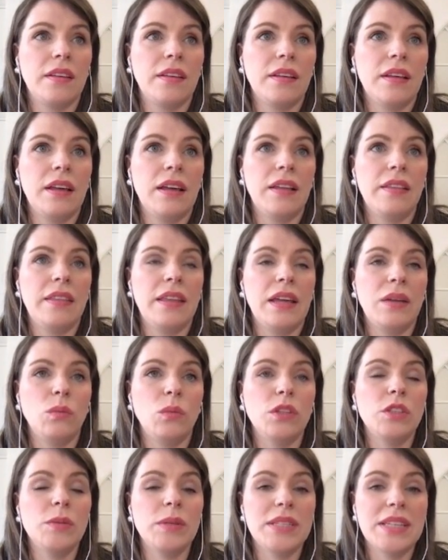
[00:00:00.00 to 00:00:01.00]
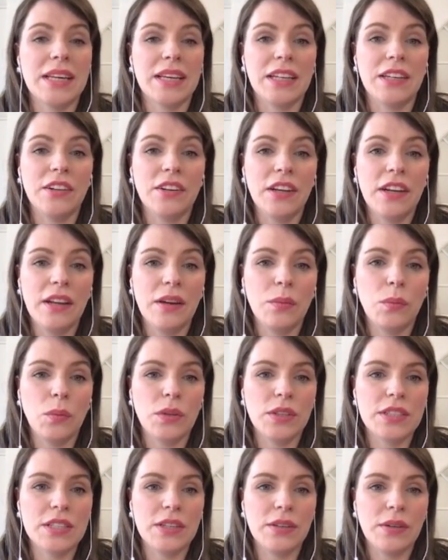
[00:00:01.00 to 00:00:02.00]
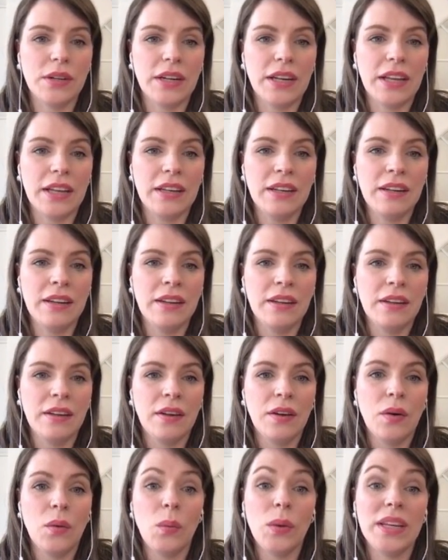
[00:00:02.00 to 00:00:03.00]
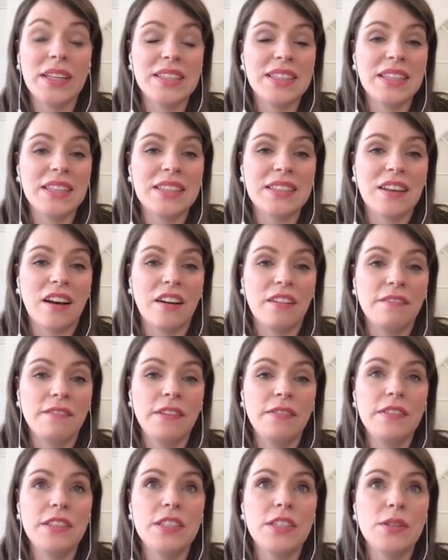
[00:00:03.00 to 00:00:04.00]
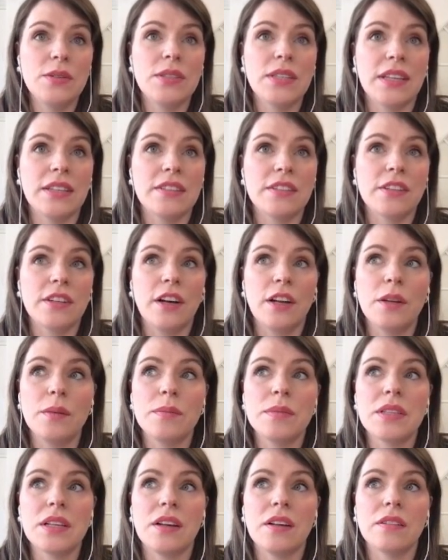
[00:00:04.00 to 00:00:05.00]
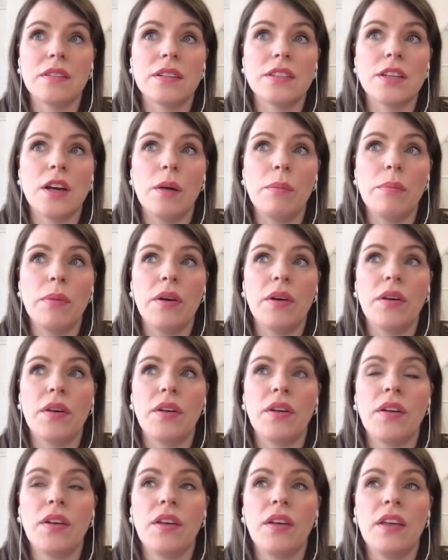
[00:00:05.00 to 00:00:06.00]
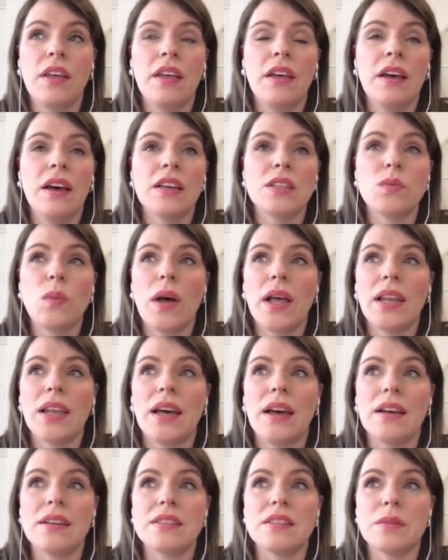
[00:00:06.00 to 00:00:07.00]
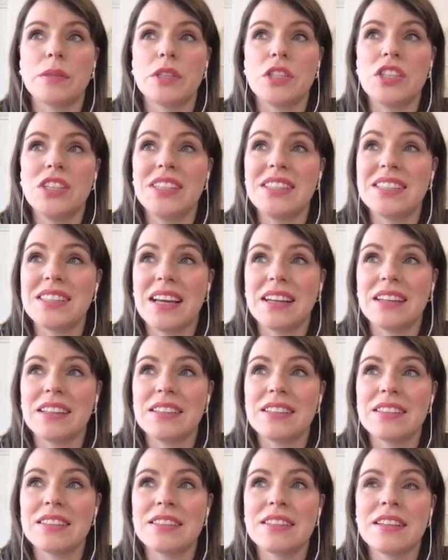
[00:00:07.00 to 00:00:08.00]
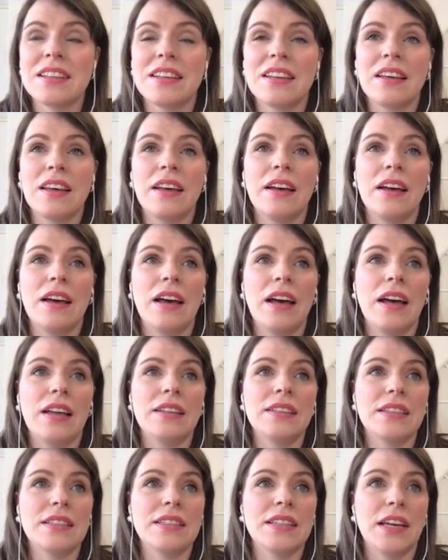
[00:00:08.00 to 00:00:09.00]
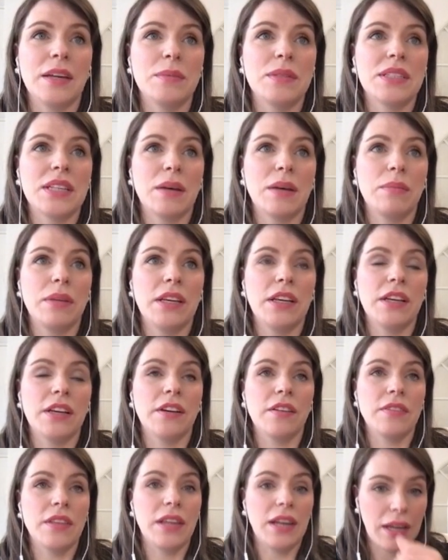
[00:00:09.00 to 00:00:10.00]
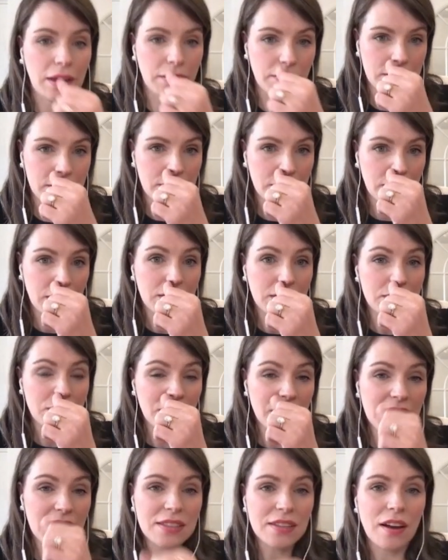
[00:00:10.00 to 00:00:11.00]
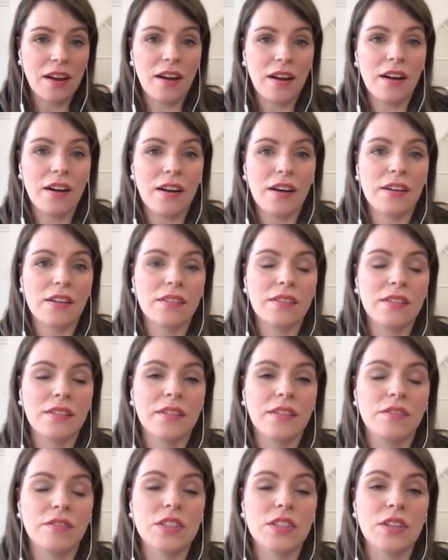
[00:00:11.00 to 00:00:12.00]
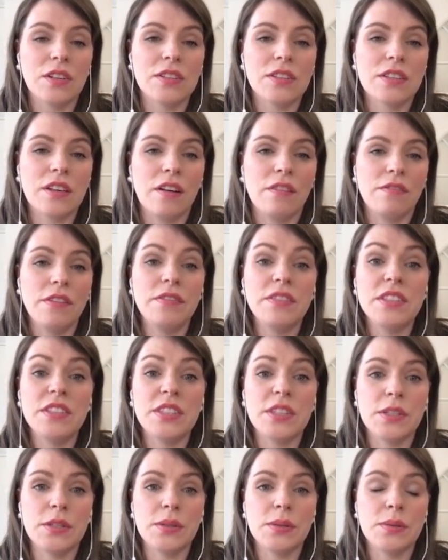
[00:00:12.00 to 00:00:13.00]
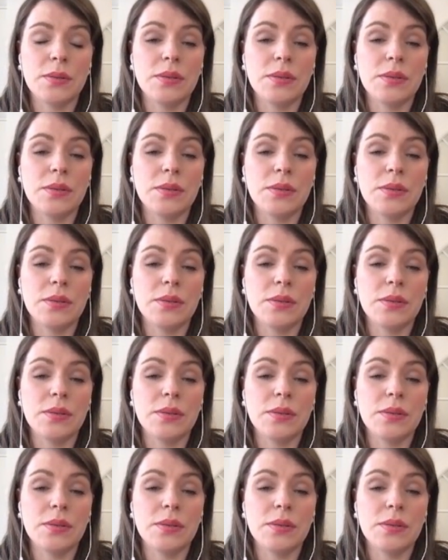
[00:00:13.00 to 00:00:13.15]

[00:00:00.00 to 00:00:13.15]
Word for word: And then once we take a look at it, once loaded in, we can see it's got 52 sensor columns along the top, as well as machine status and a timestamp here on the left. So these are results of 52